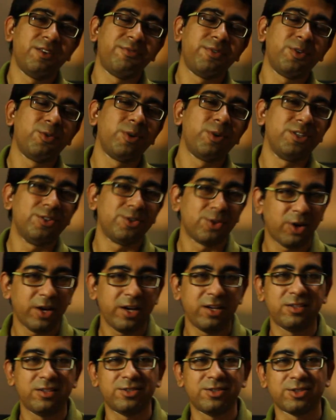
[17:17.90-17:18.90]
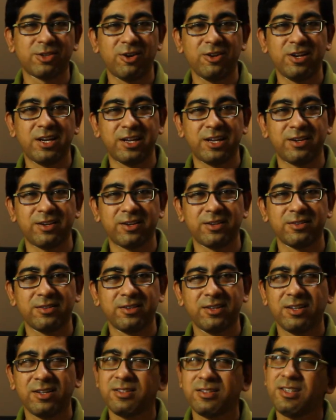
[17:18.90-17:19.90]
If you enjoyed this content,
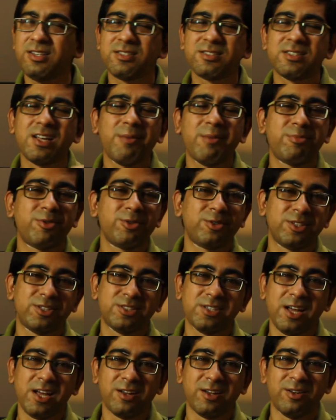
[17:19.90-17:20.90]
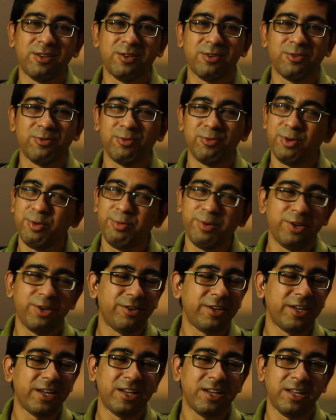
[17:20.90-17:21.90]
then a sub to the channel would
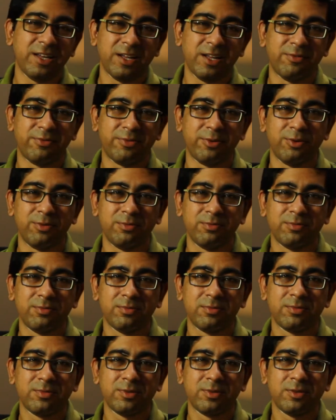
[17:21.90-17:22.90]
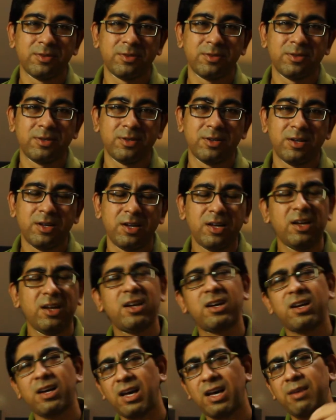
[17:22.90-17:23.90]
be really helpful.
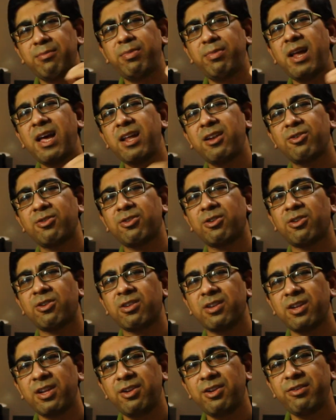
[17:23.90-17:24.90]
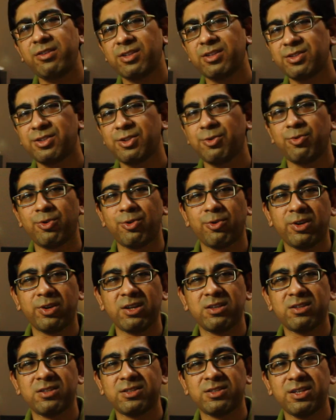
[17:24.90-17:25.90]
I plan on continuing this
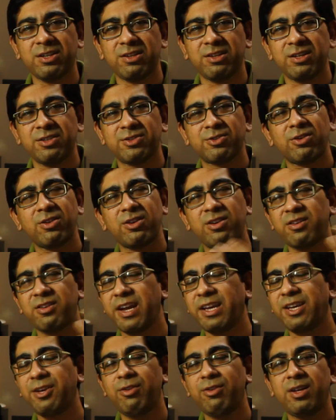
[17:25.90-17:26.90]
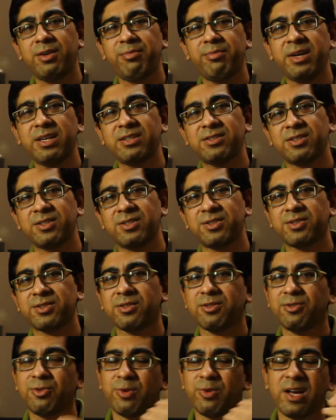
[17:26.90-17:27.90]
tutorial series on a regular
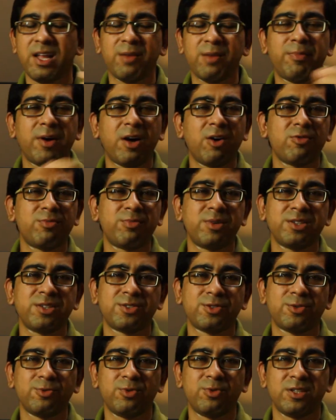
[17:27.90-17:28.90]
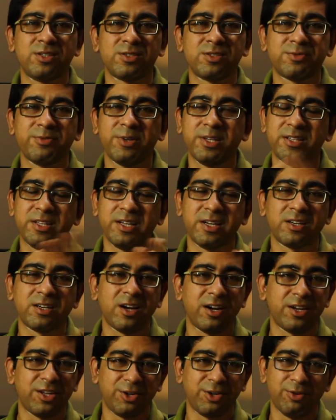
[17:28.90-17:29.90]
basis to help out my students with
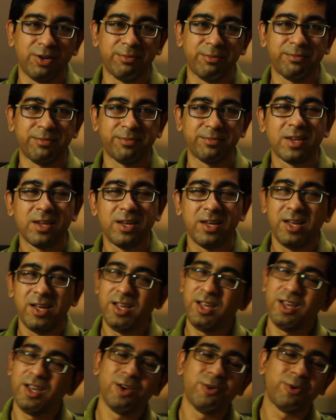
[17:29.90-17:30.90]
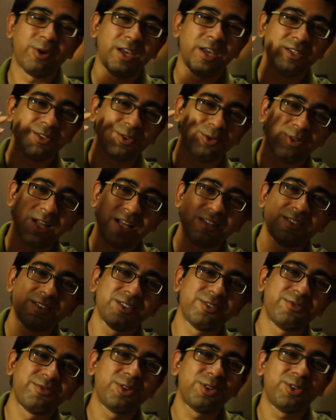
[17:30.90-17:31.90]
their curriculum. Okay, so
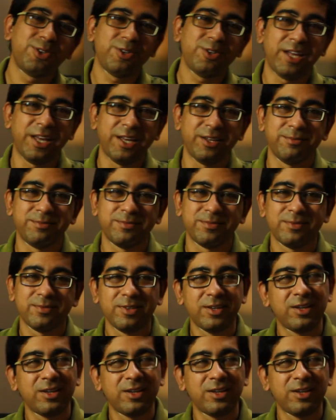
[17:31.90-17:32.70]
that's it for today.